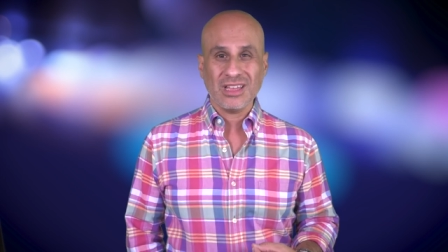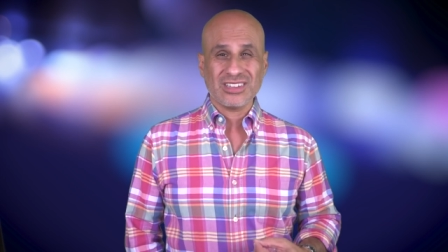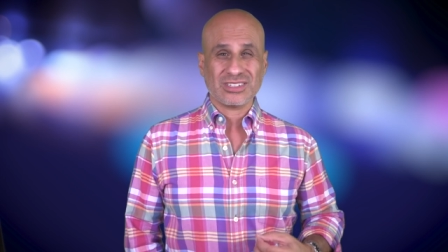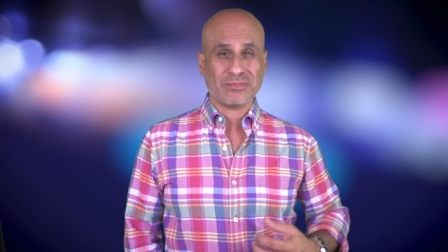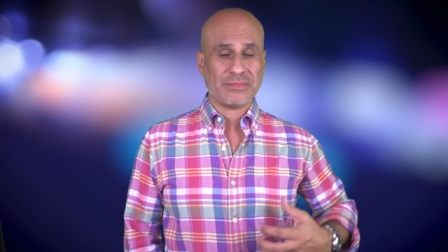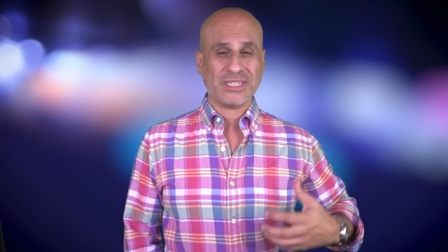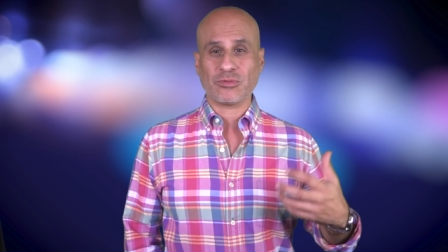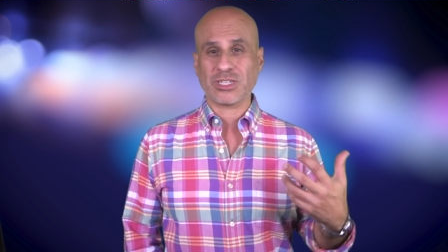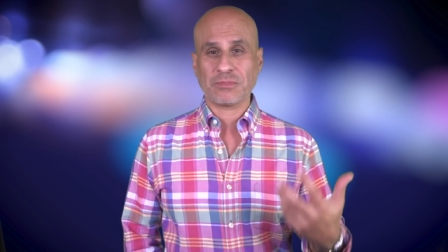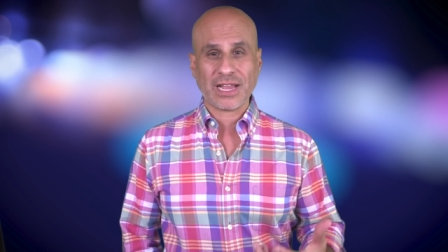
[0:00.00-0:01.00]
sometimes he's
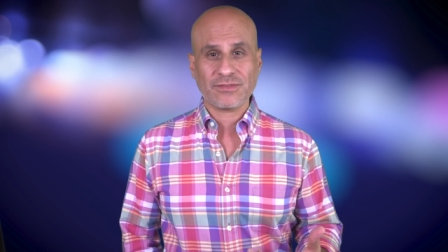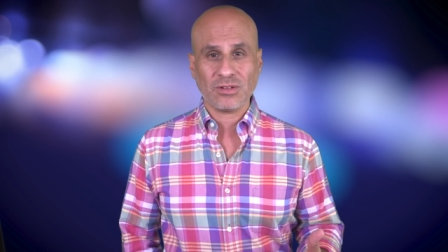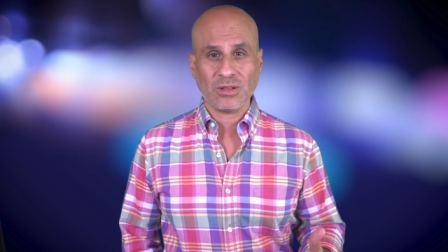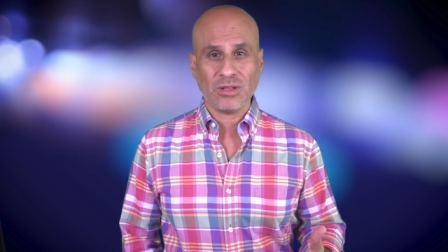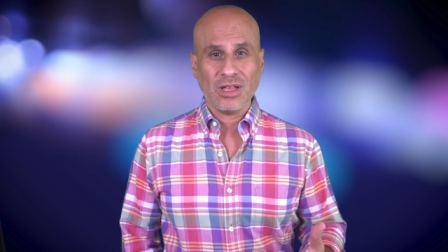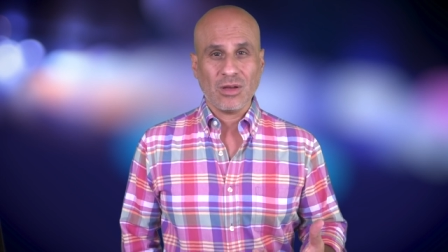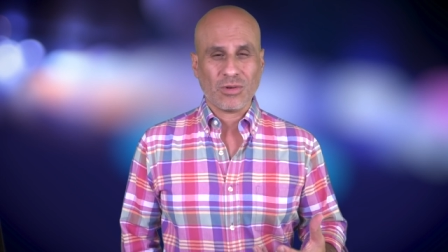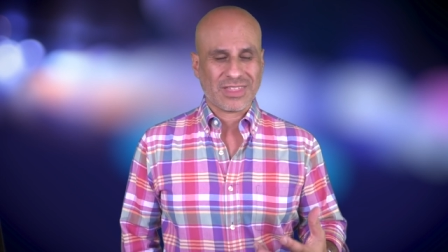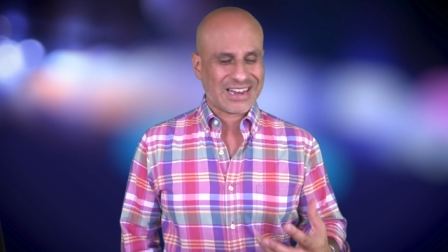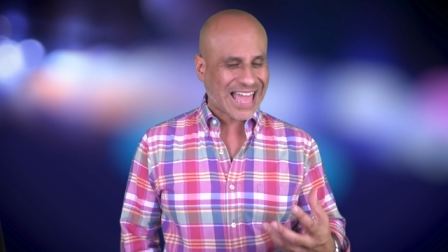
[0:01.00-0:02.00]
respectful,
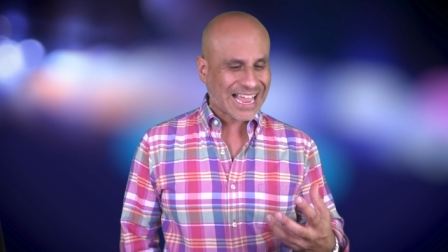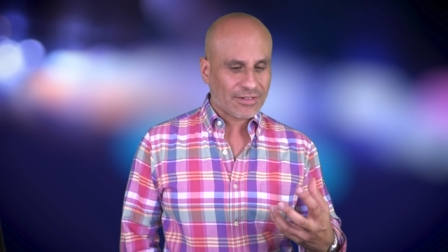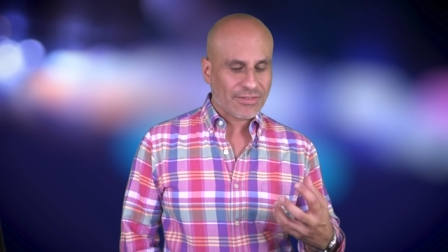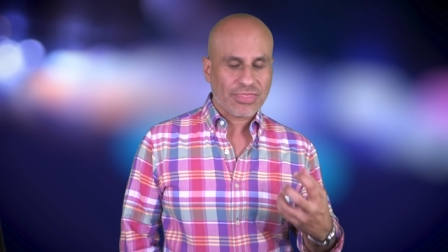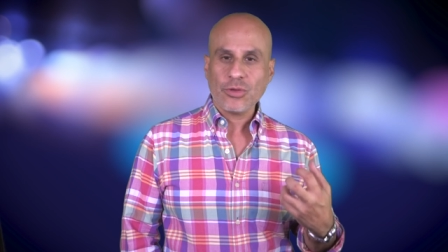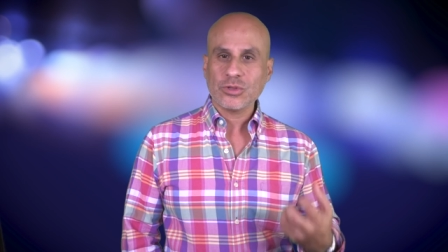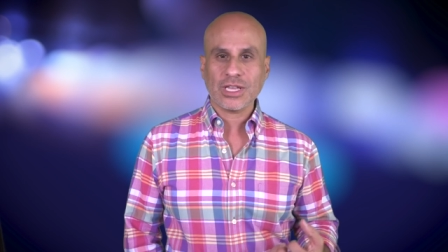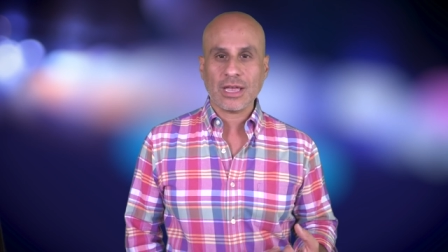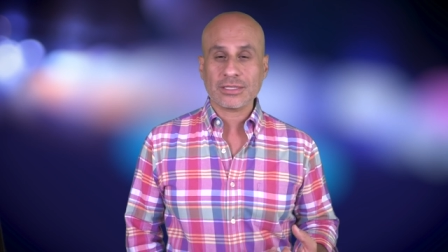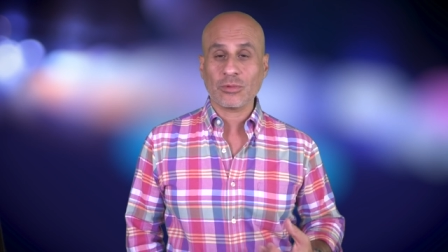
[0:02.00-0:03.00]
with a lack of
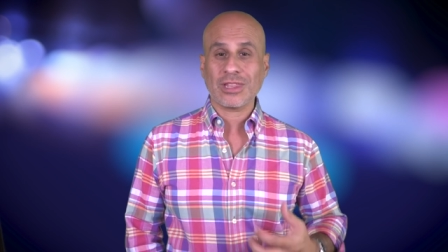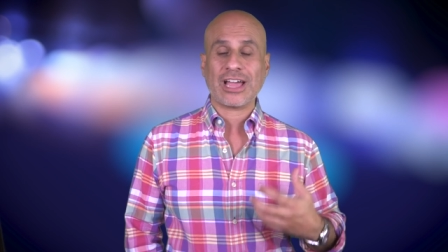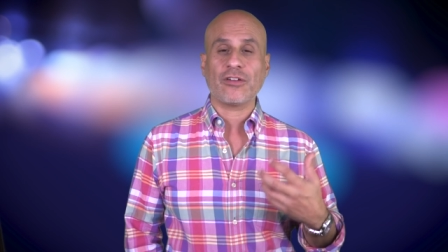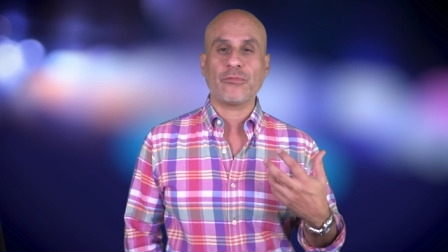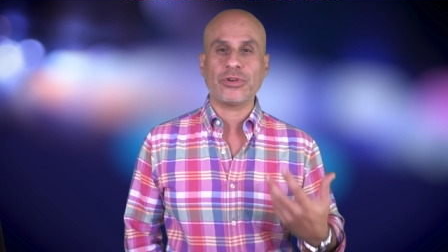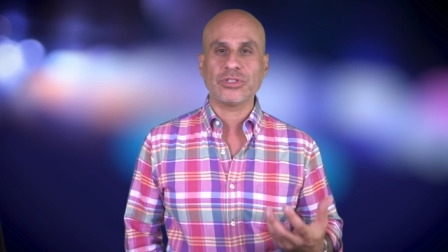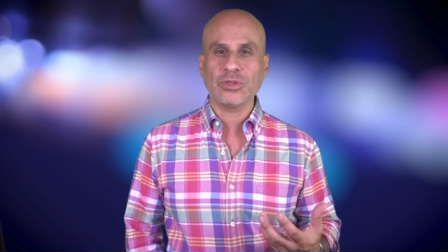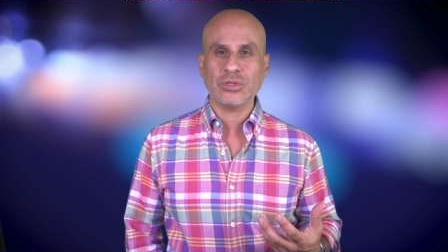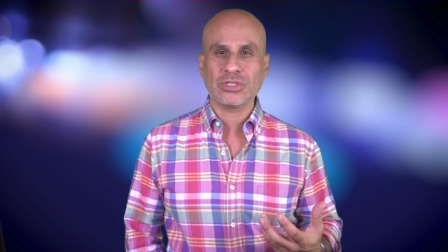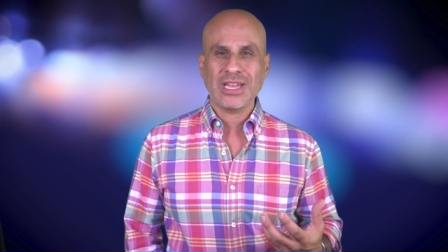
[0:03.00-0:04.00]
enthusiasm, with a lack of
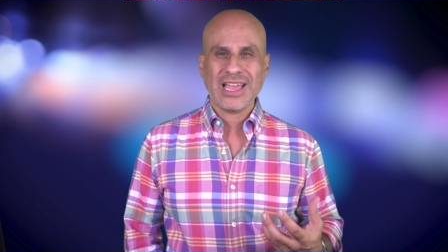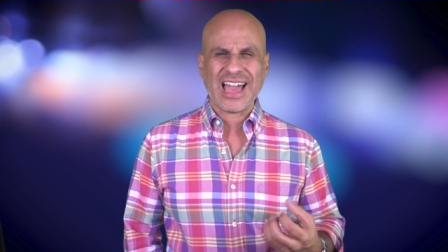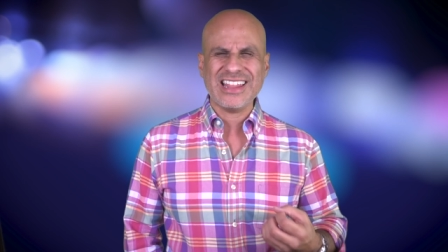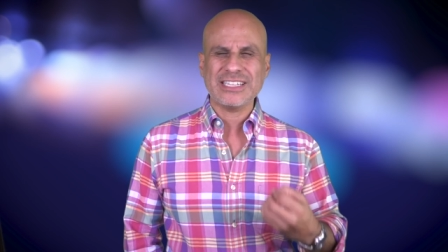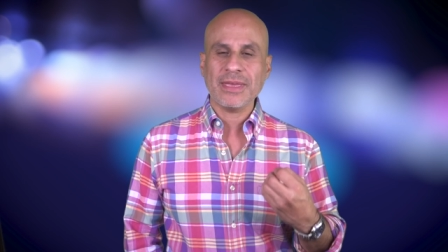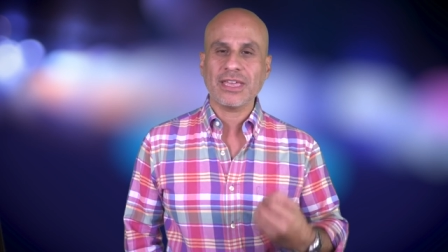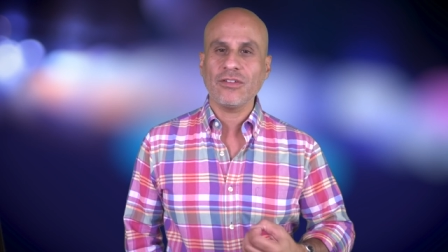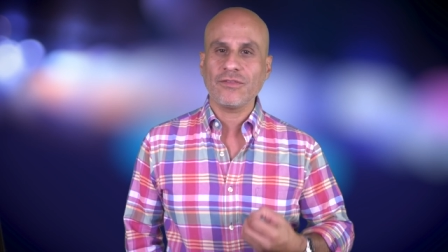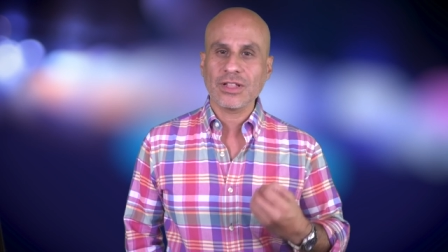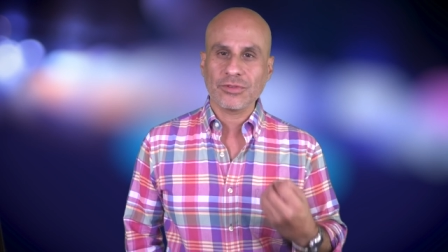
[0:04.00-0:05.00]
pursuit, and it's making you
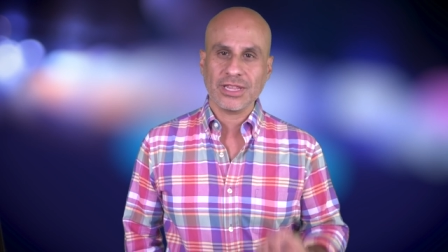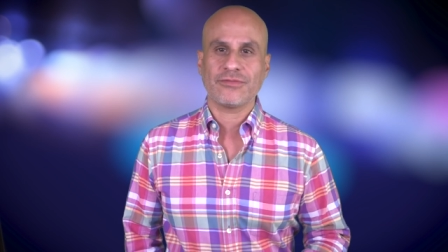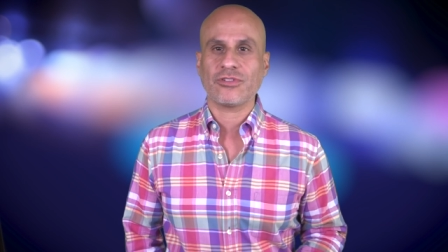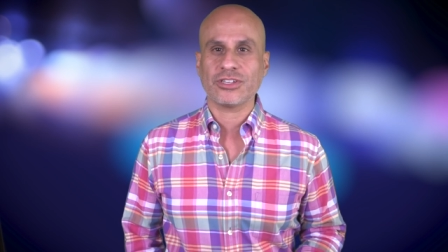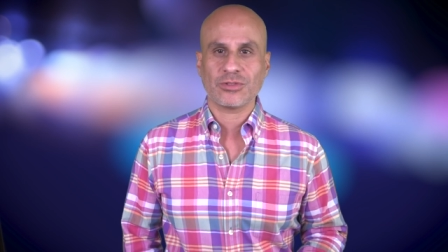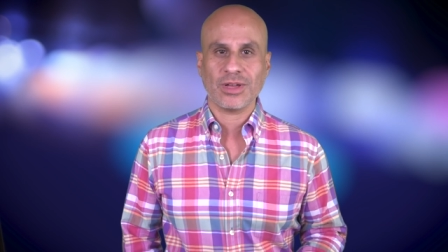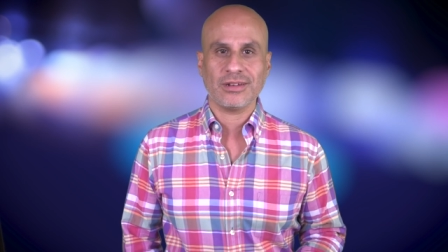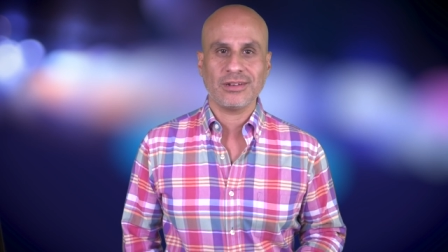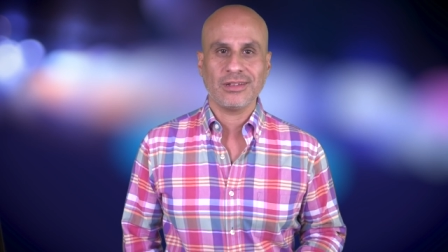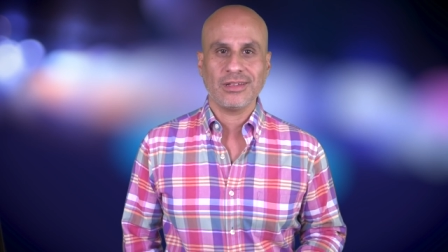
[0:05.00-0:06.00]
feel really frustrated.